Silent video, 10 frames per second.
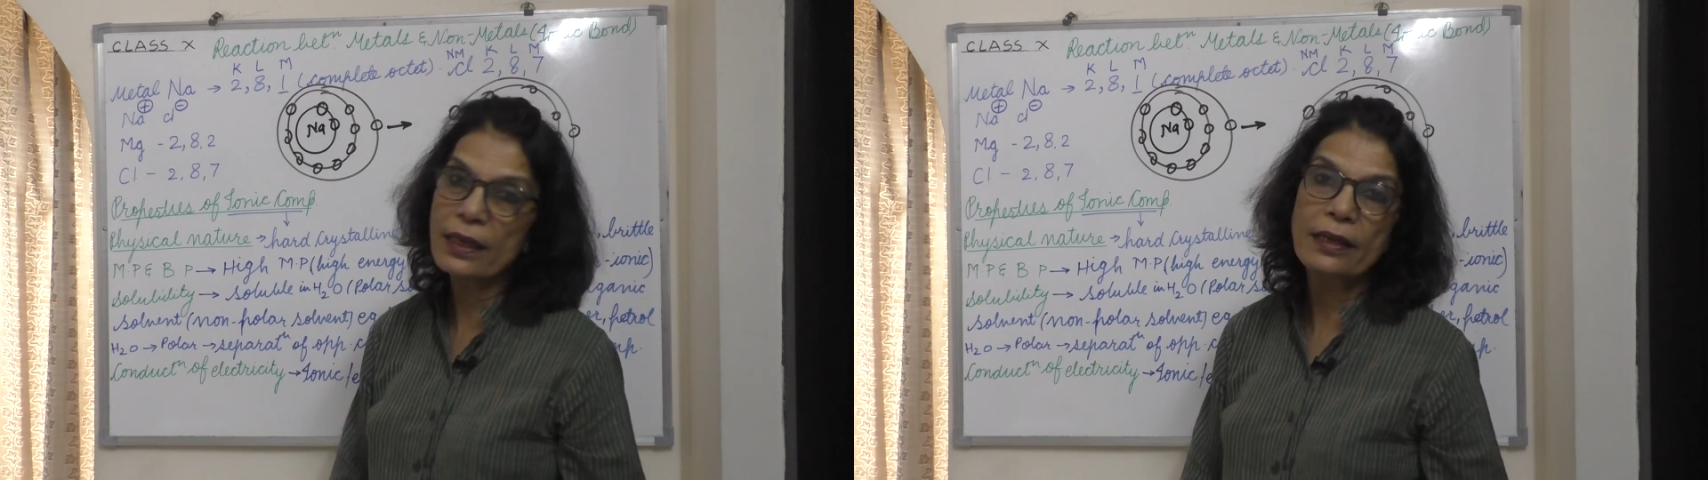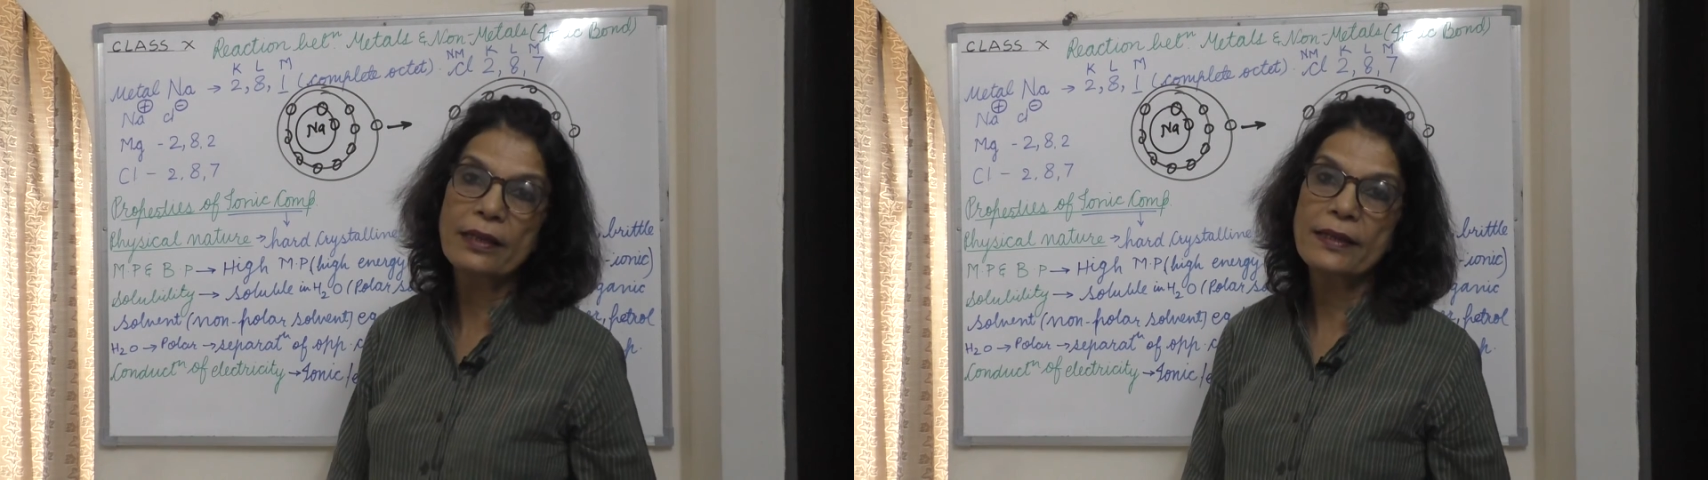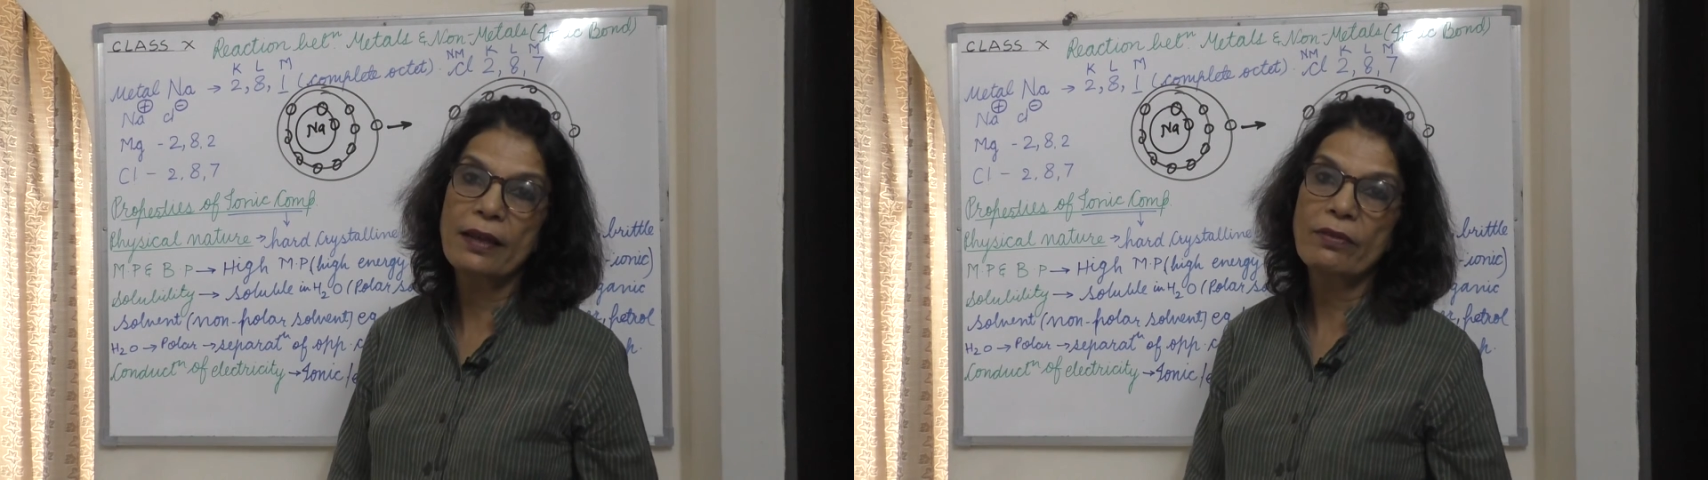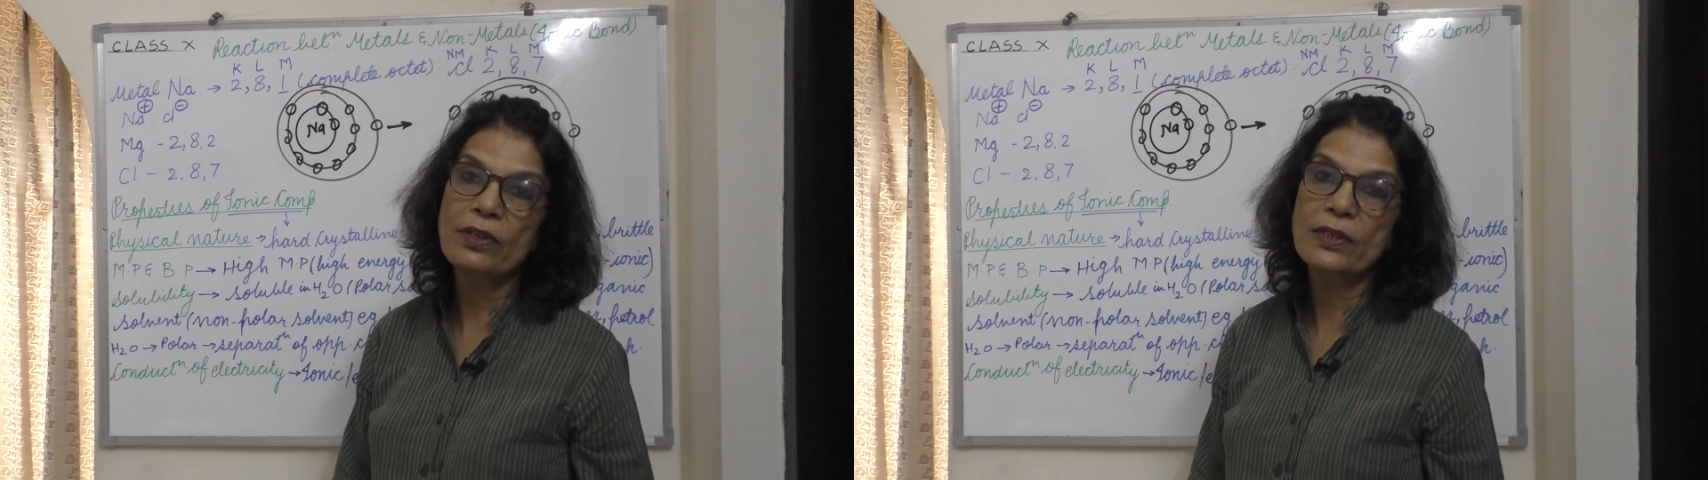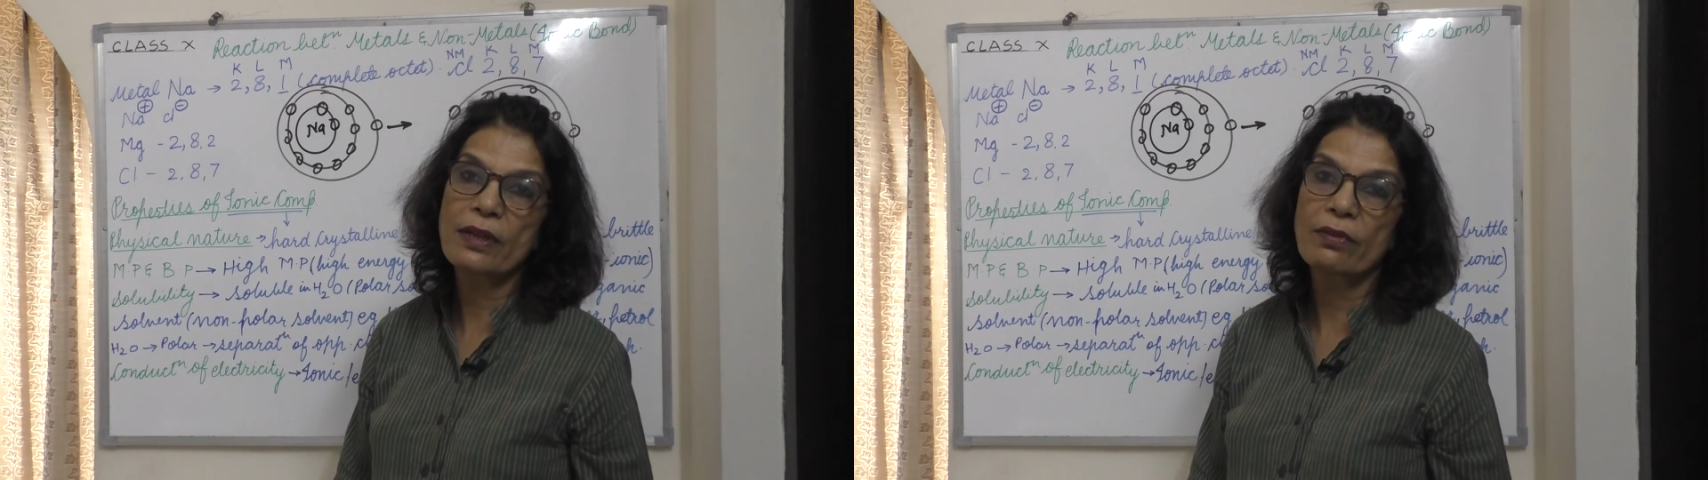it is
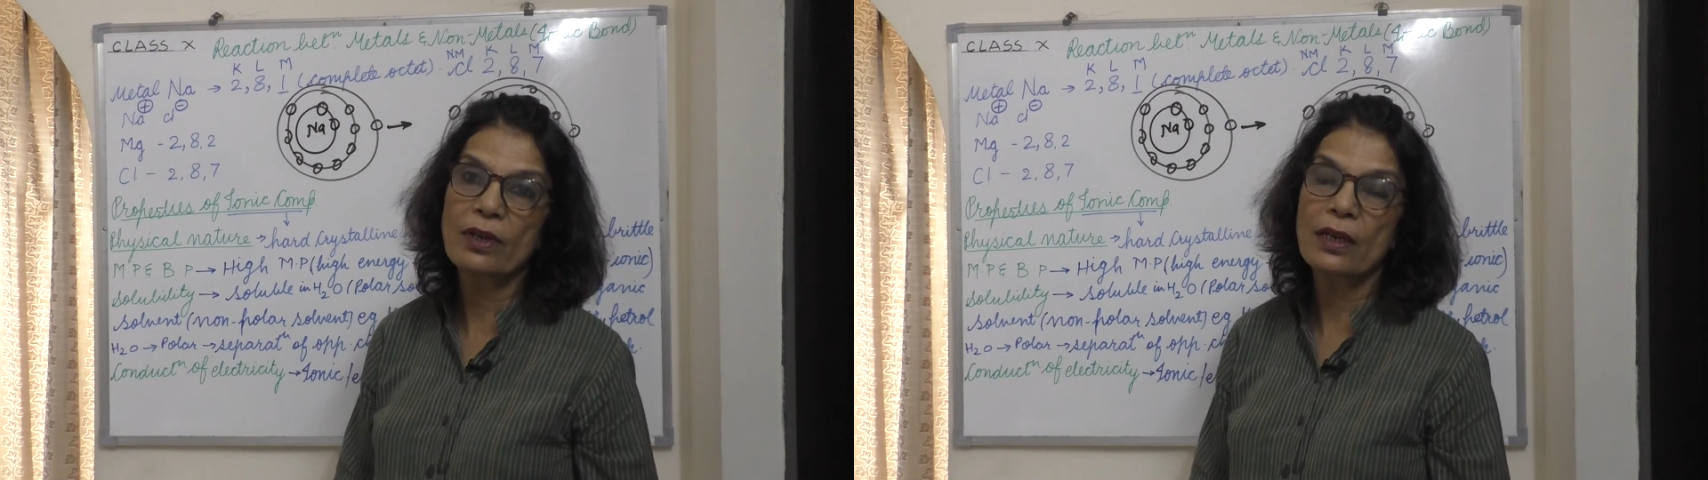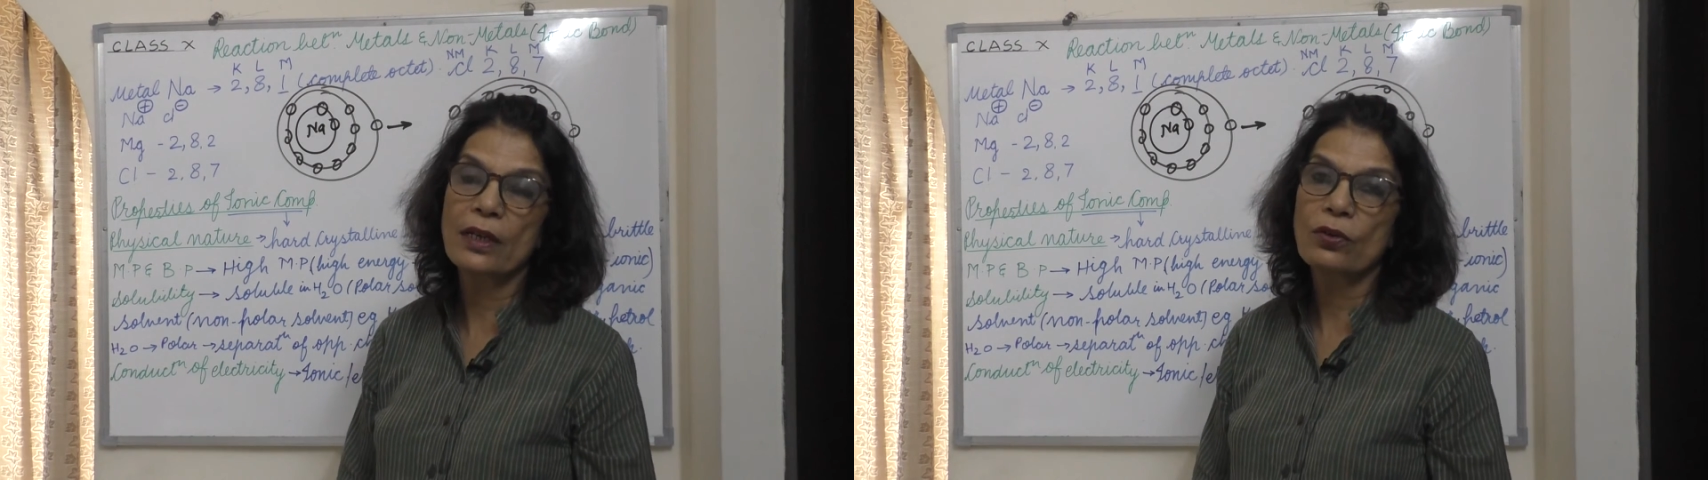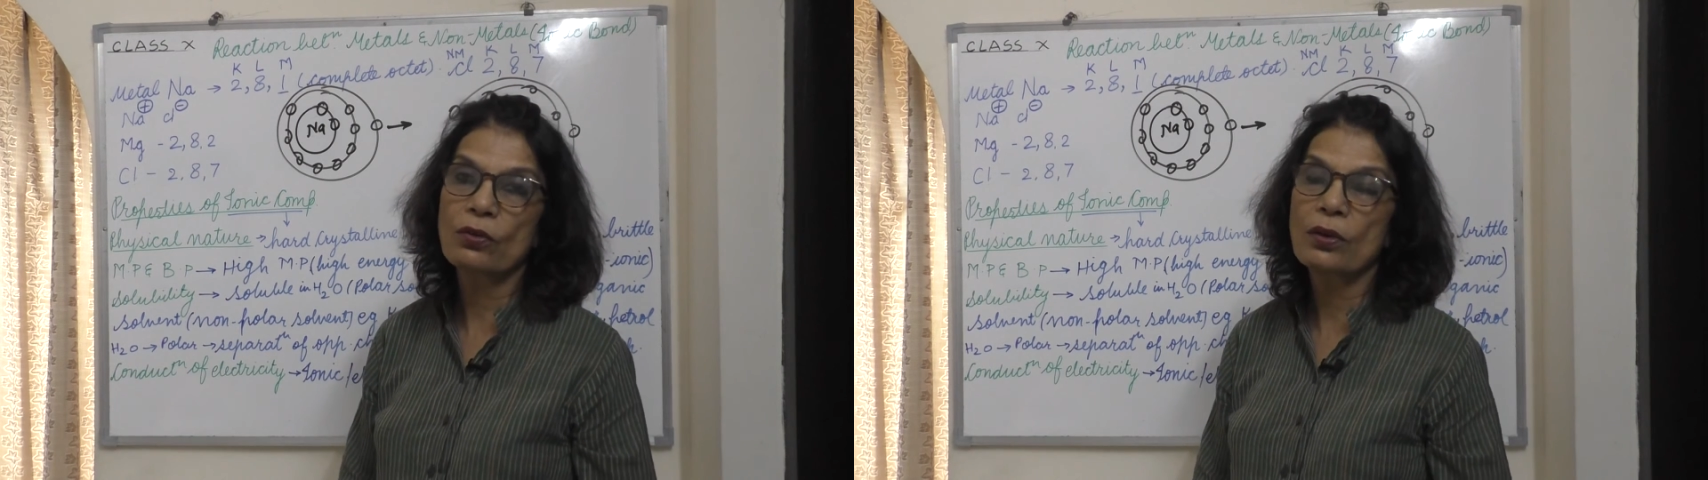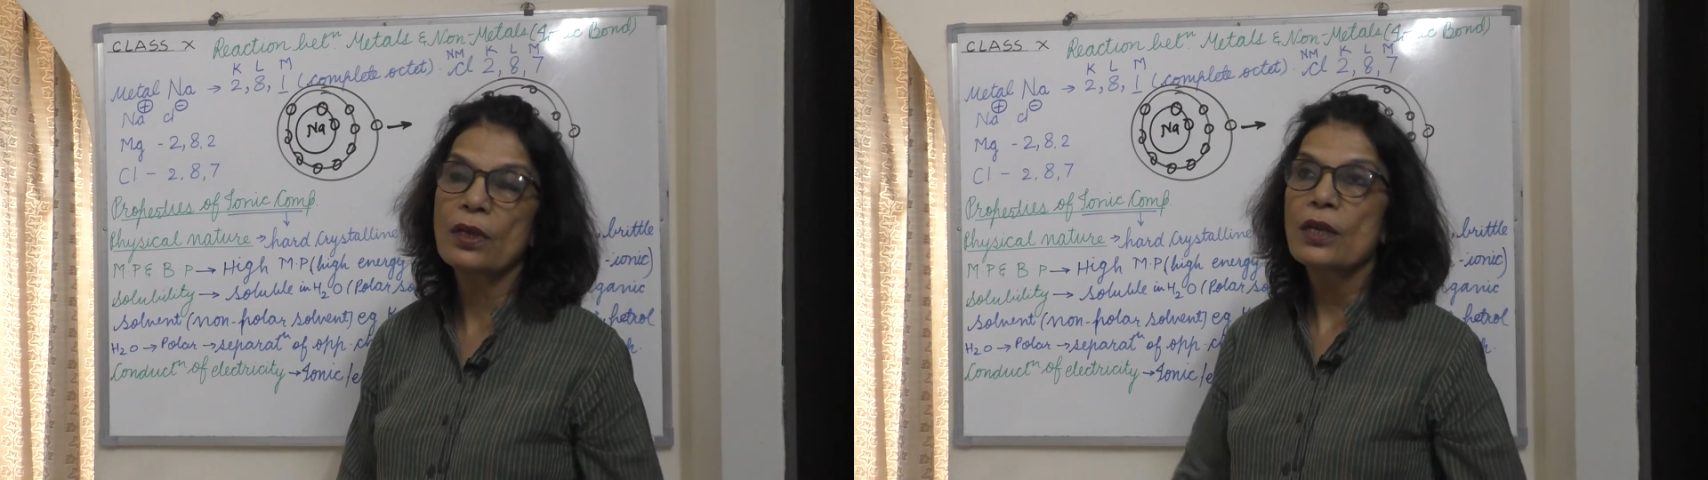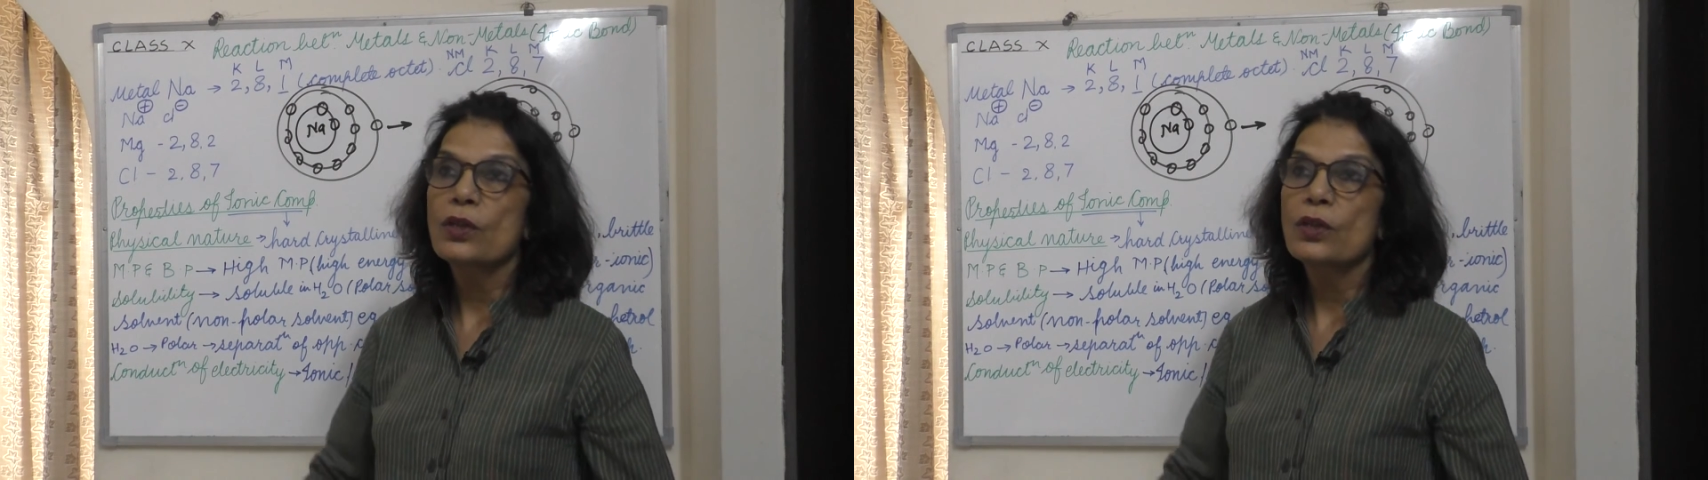having 7 electron.